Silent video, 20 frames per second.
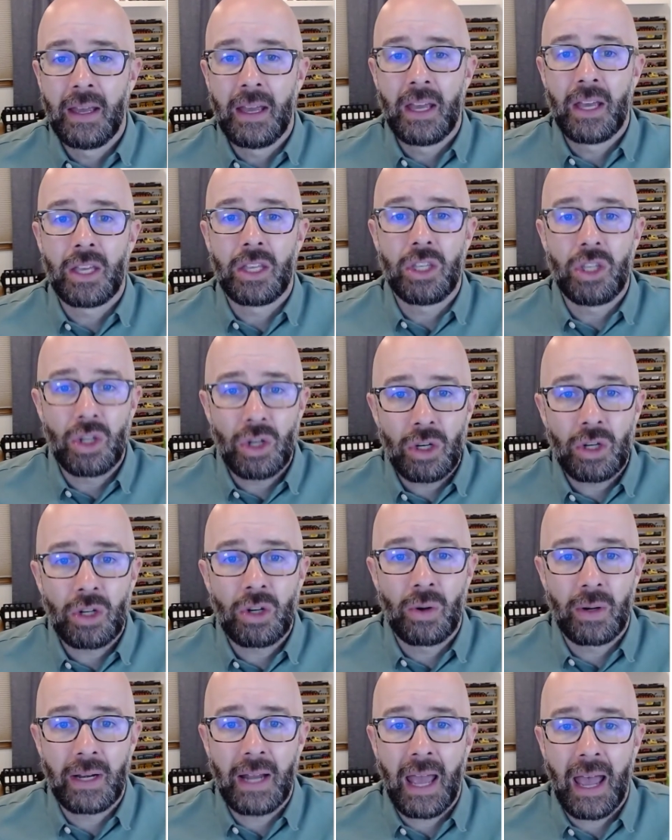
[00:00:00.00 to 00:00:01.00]
You're
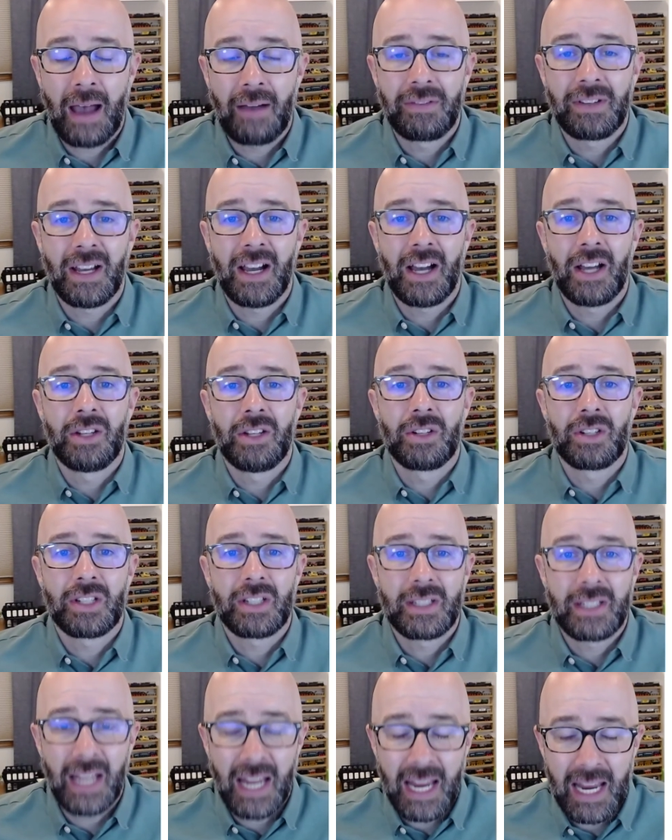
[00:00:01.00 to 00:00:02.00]
going to have to
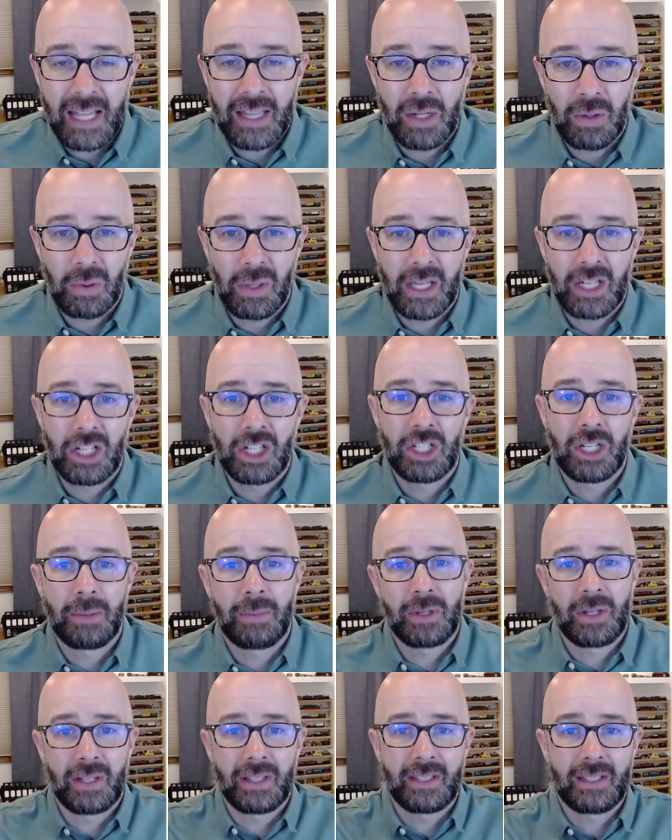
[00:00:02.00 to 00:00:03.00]
understand the relationship
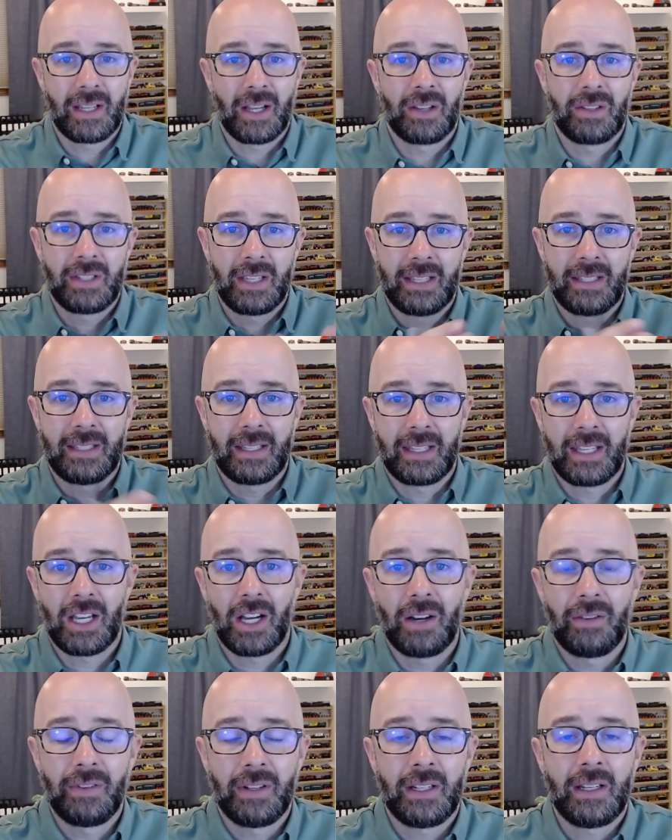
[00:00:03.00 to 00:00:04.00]
between Celsius and
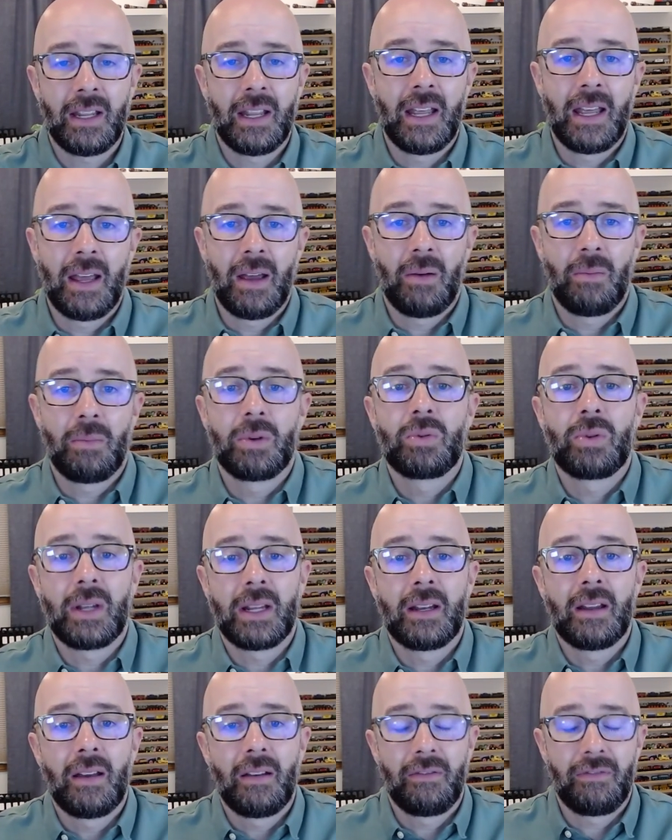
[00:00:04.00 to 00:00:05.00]
Kelvin,
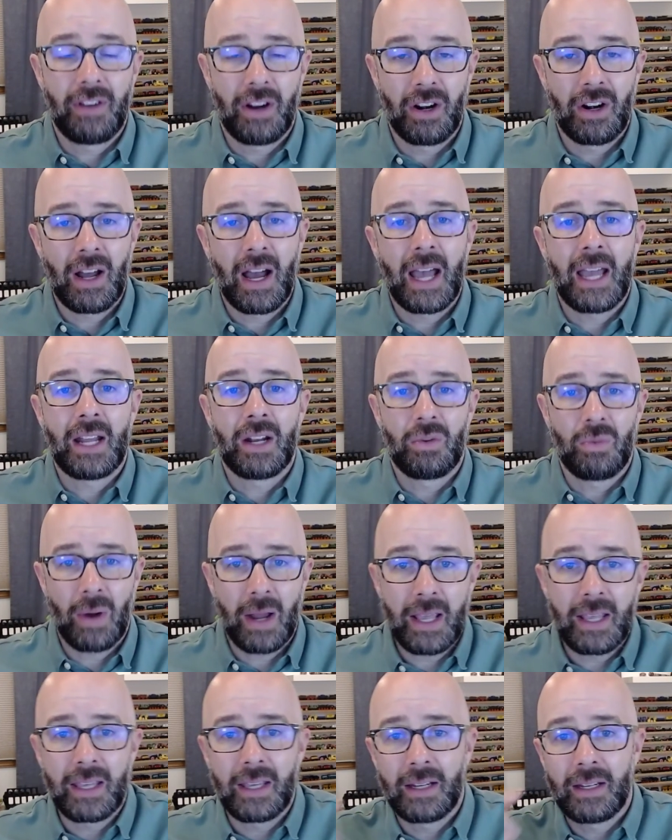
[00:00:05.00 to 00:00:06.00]
between Fahrenheit and
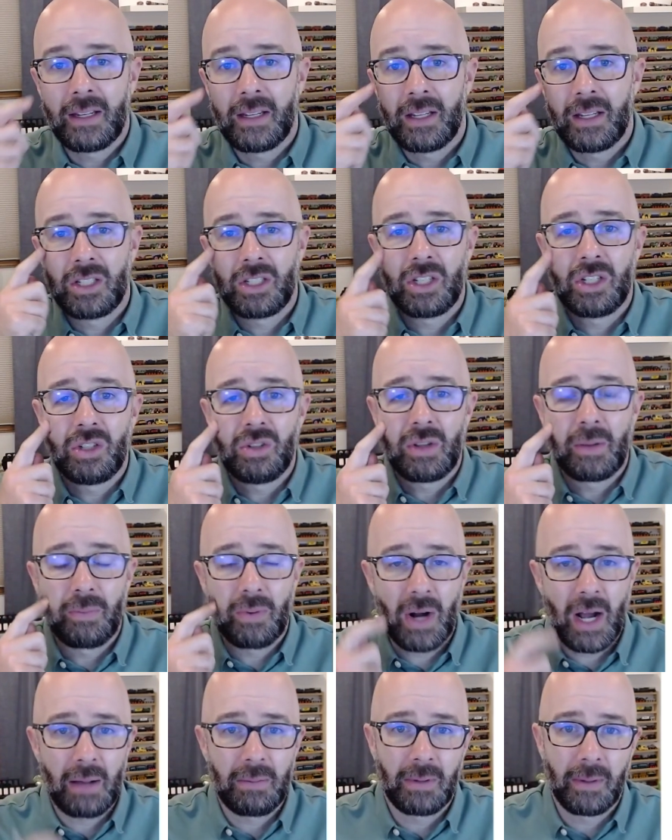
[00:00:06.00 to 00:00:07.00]
Rankine, to do the
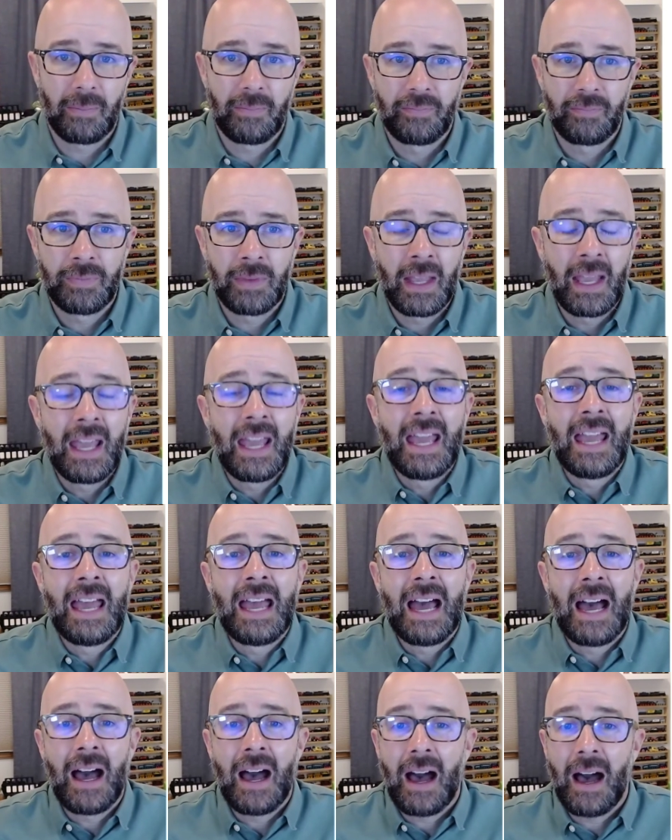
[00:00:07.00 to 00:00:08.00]
problem.
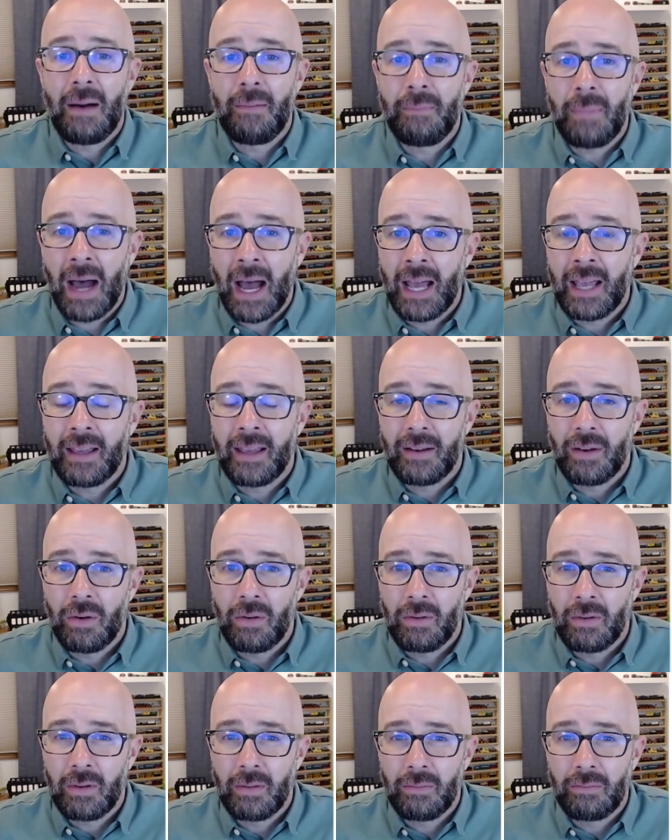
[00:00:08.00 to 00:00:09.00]
My
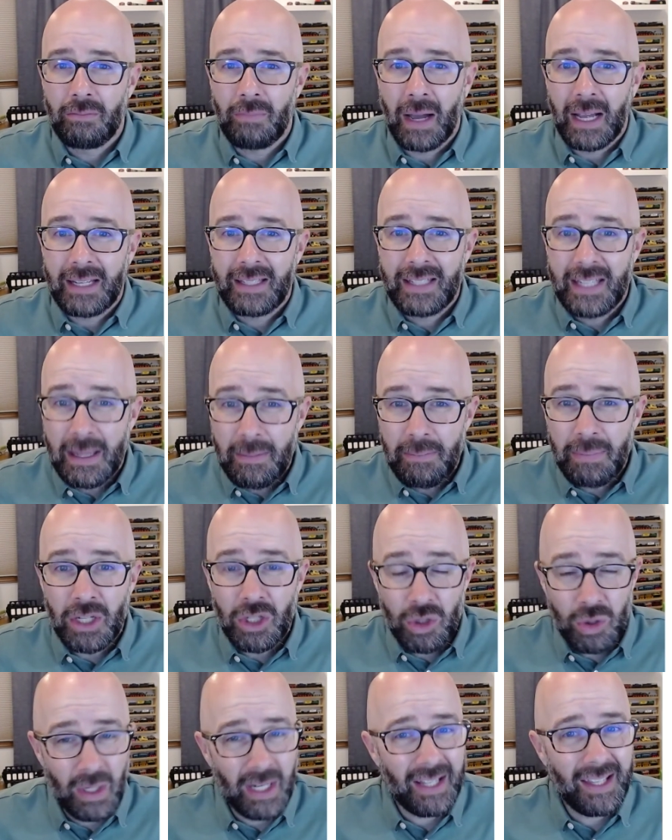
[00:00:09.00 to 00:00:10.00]
tip and
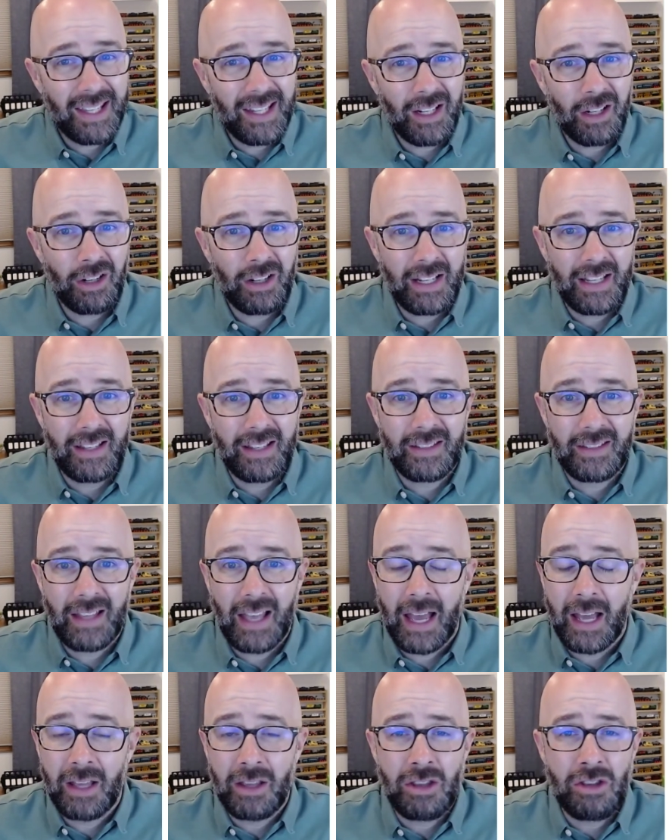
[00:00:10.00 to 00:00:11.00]
trick here is
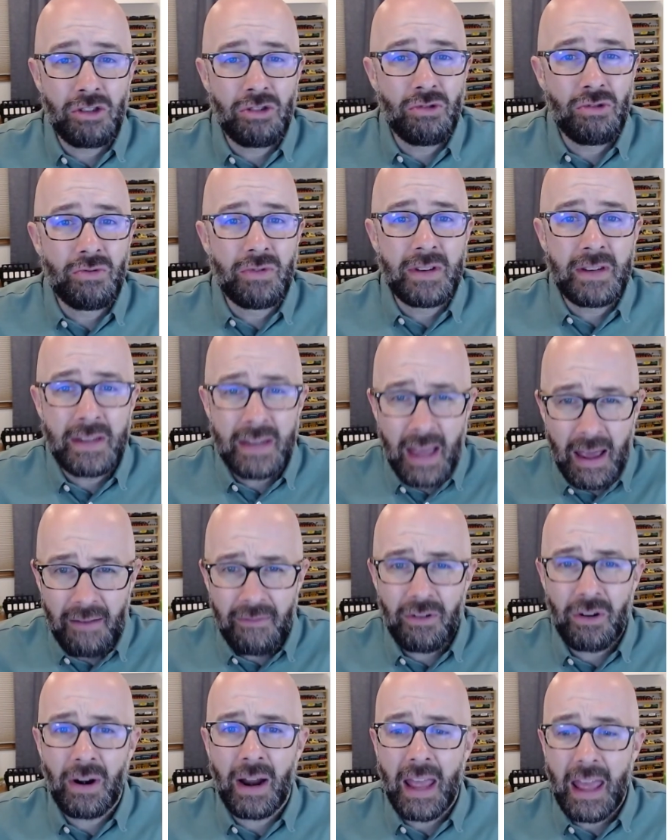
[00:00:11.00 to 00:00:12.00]
that you
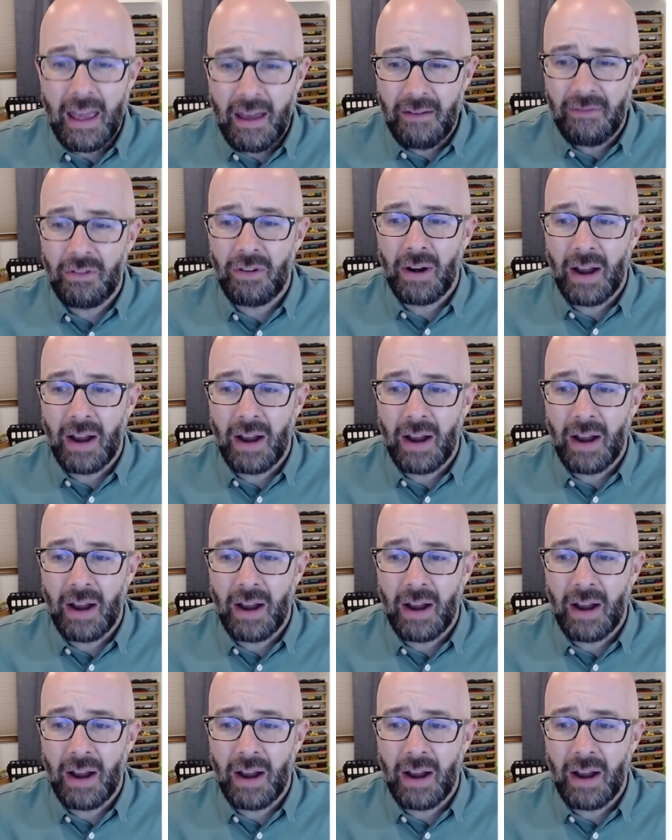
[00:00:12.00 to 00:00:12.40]
never, ever,